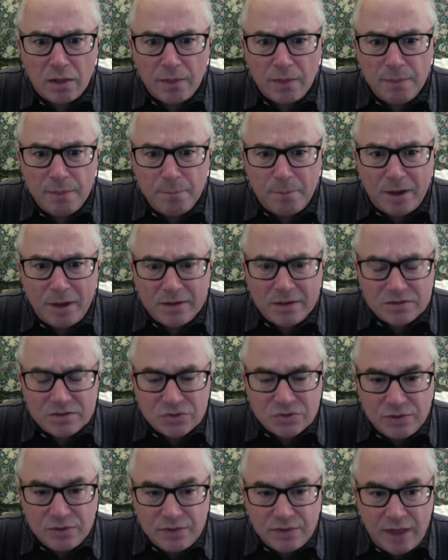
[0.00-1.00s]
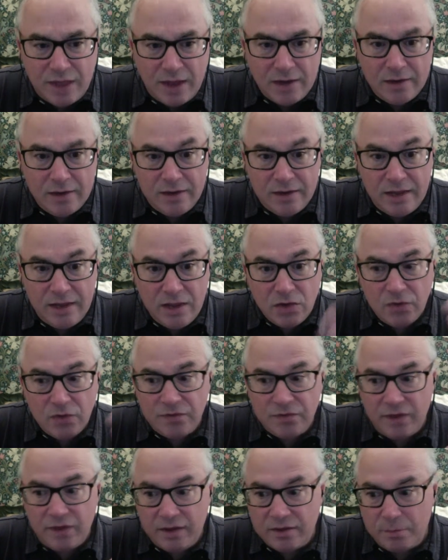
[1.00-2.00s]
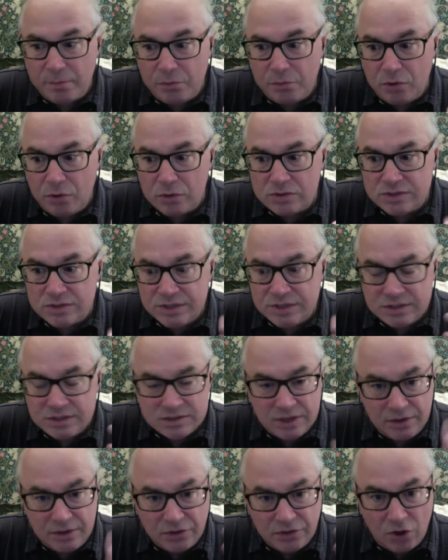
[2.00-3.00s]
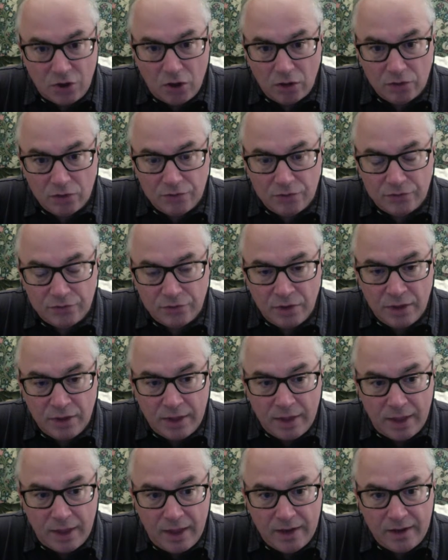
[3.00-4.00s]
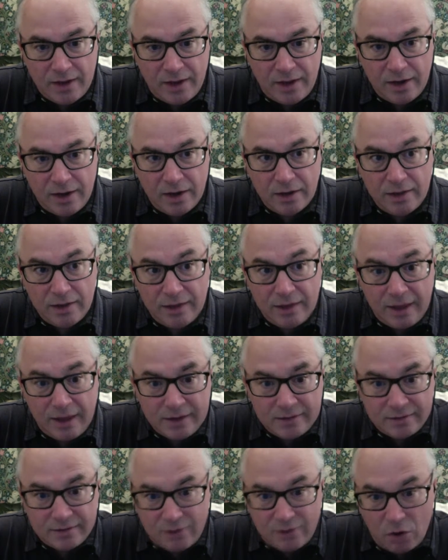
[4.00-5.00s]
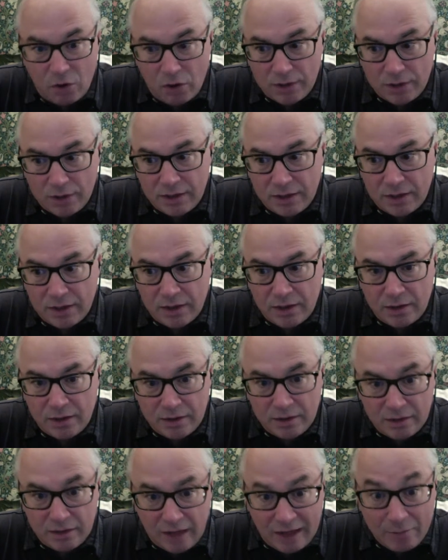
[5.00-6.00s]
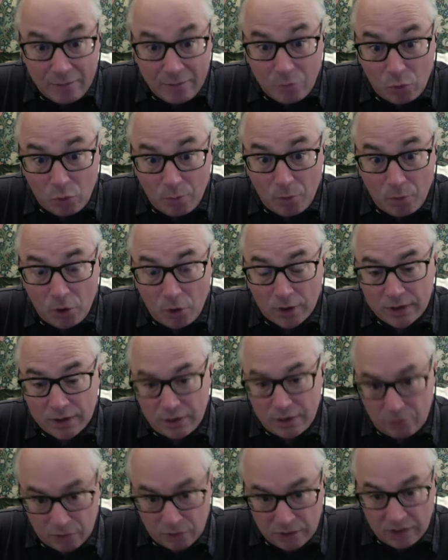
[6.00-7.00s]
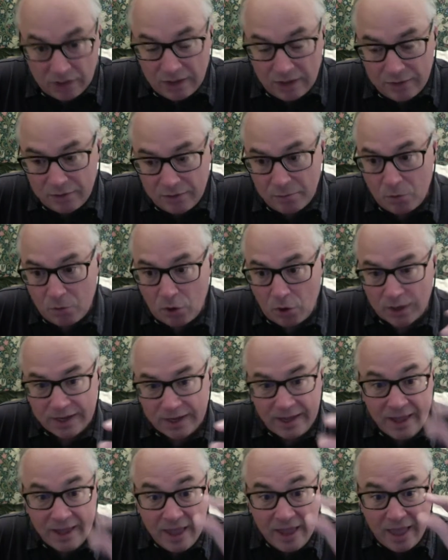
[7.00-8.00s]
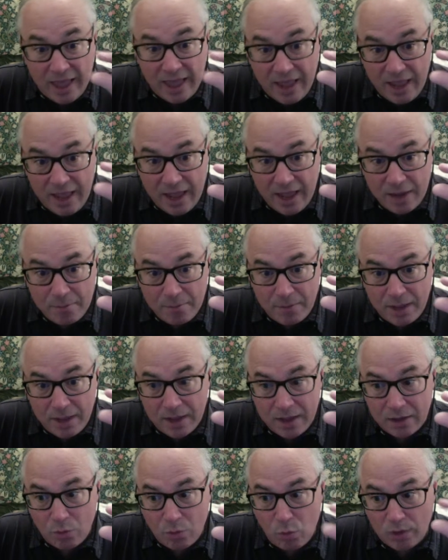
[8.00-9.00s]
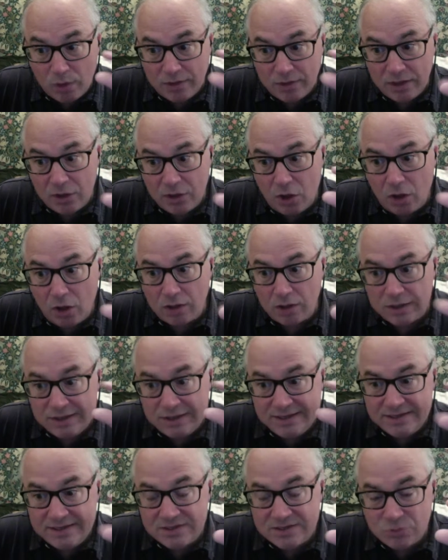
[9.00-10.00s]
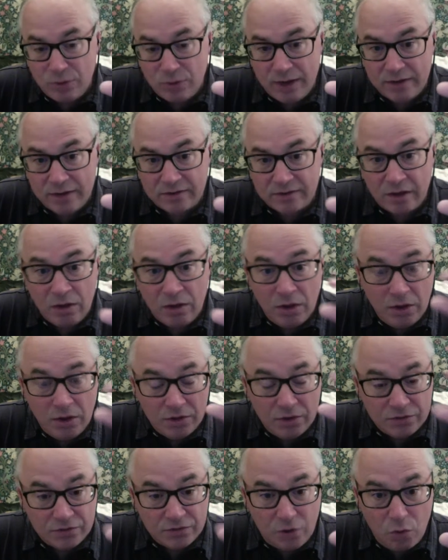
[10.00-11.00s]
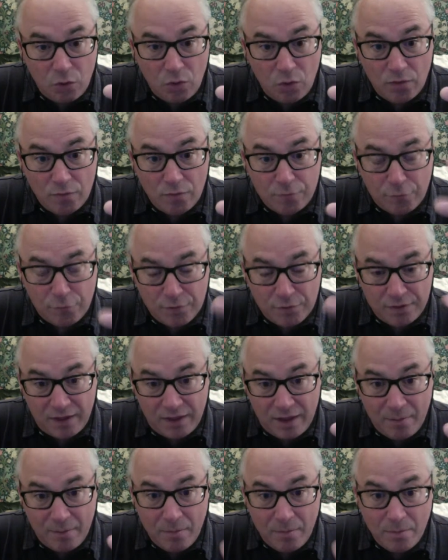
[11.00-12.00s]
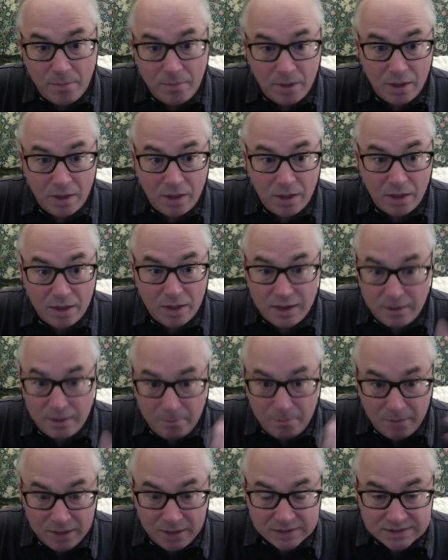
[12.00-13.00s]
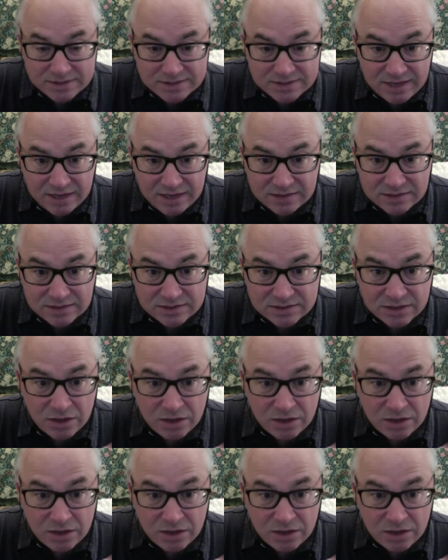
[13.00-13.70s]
by doing that they could take the proceeds in dollars and then lend it on the libor market on the london market and make what they call a lease rate so for them uh, it made sense